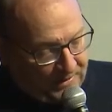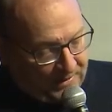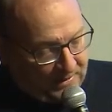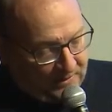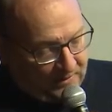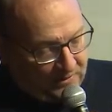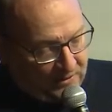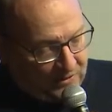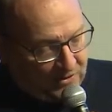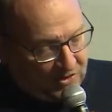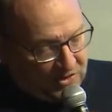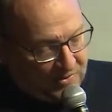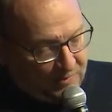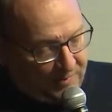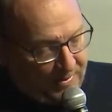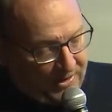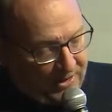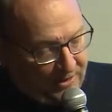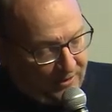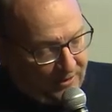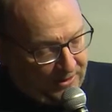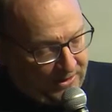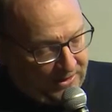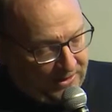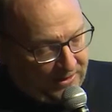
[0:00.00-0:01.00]
There is
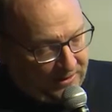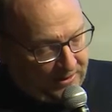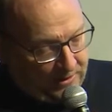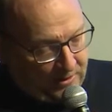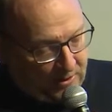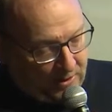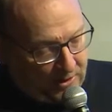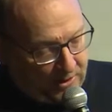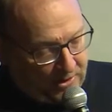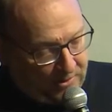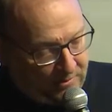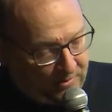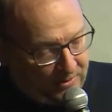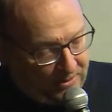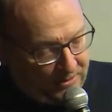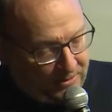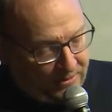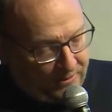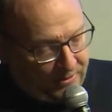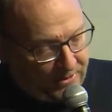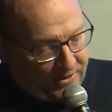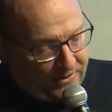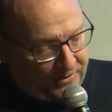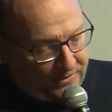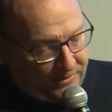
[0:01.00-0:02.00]
barely an audible
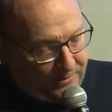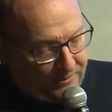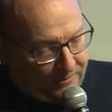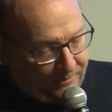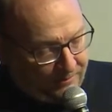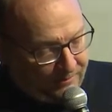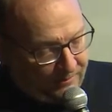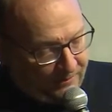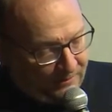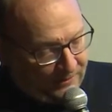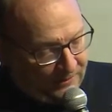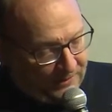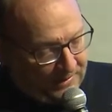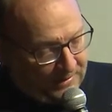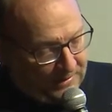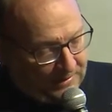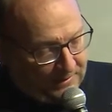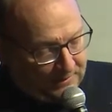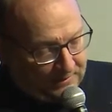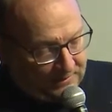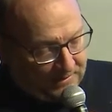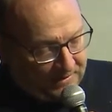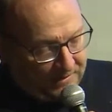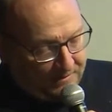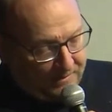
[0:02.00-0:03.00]
rhythm,
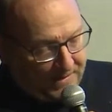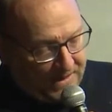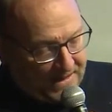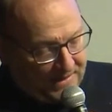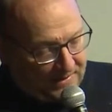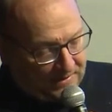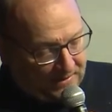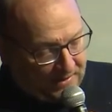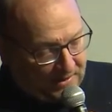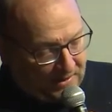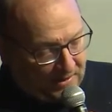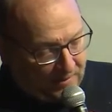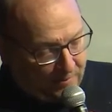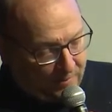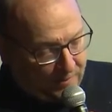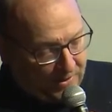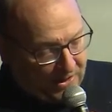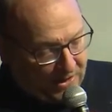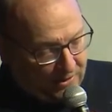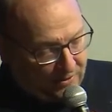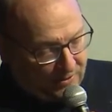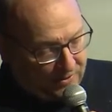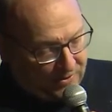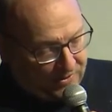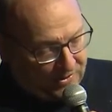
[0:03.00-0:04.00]
the maddening
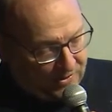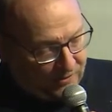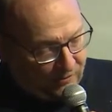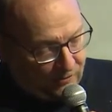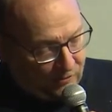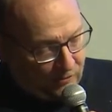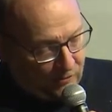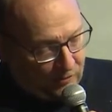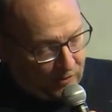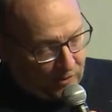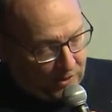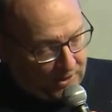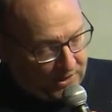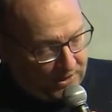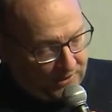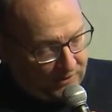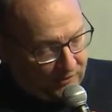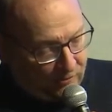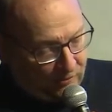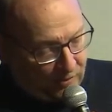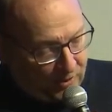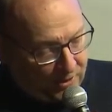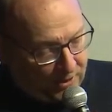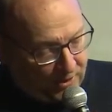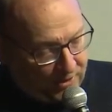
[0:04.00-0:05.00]
powers of at
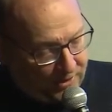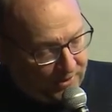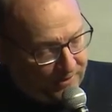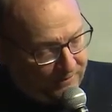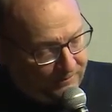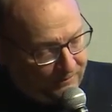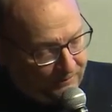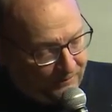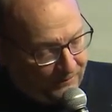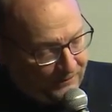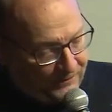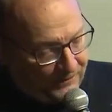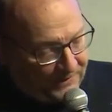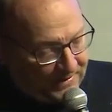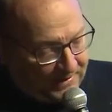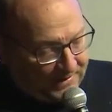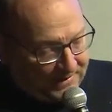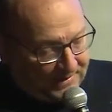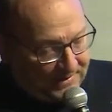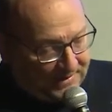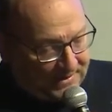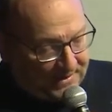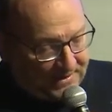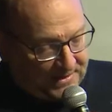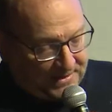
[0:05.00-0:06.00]
work,
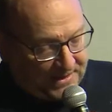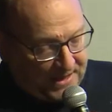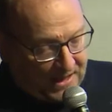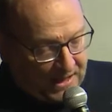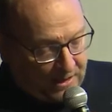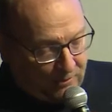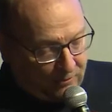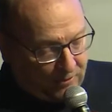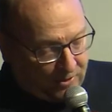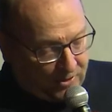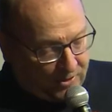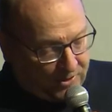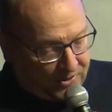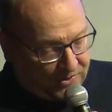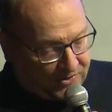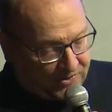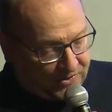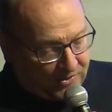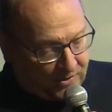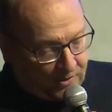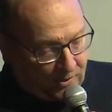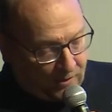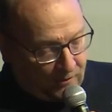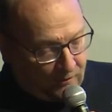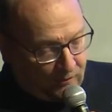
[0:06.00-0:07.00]
the
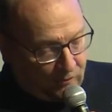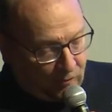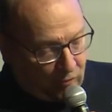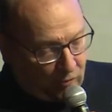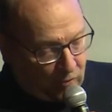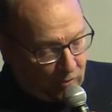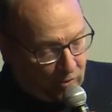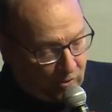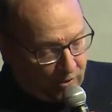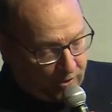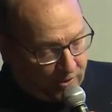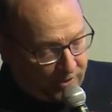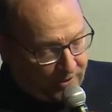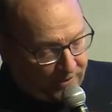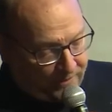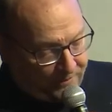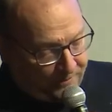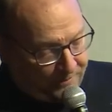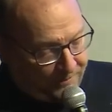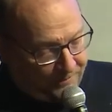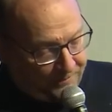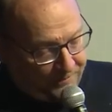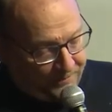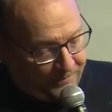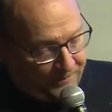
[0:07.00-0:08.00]
towers of war,
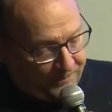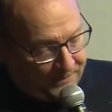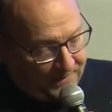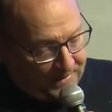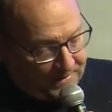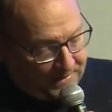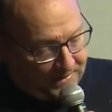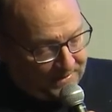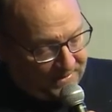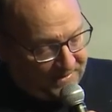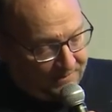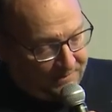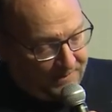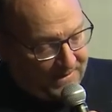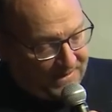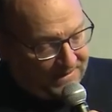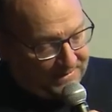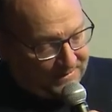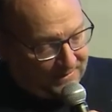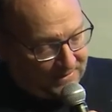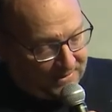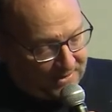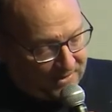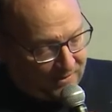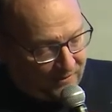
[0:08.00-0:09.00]
the
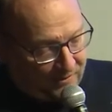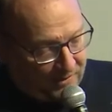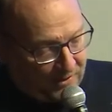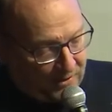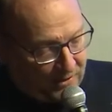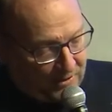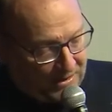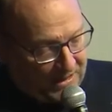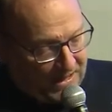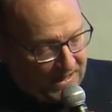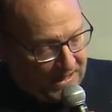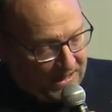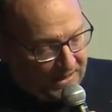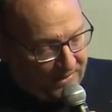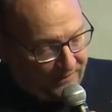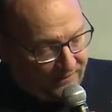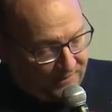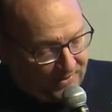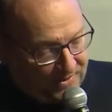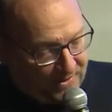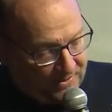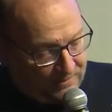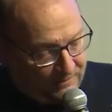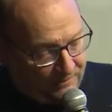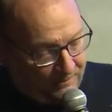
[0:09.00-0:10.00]
battles of our
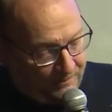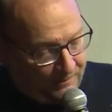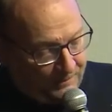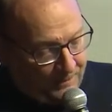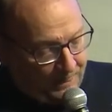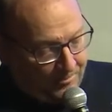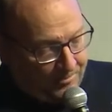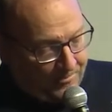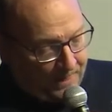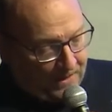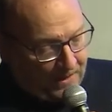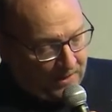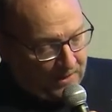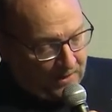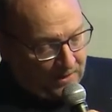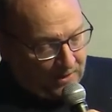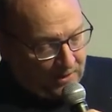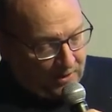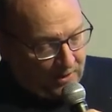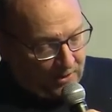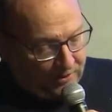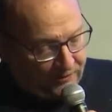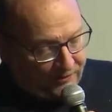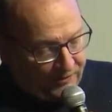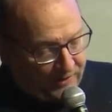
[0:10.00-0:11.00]
lives.
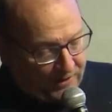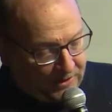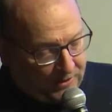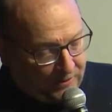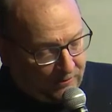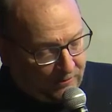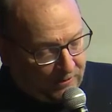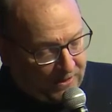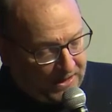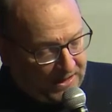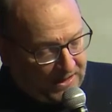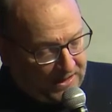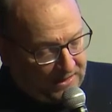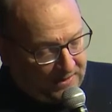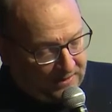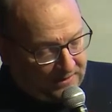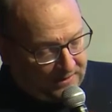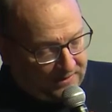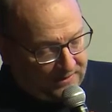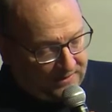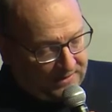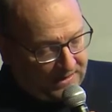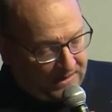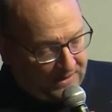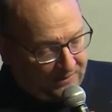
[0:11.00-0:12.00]
Not far away,
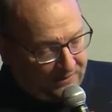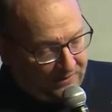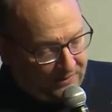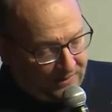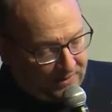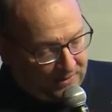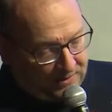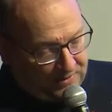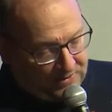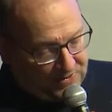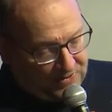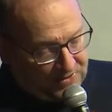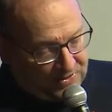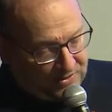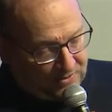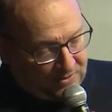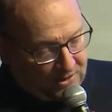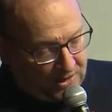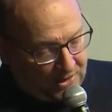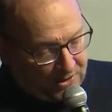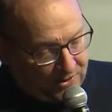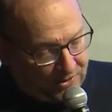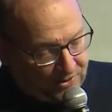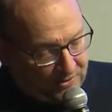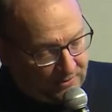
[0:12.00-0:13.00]
death and
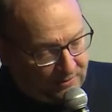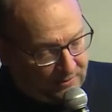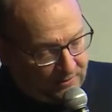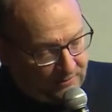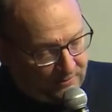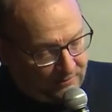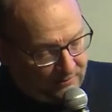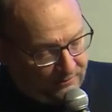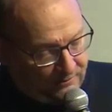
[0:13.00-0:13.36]
destruction.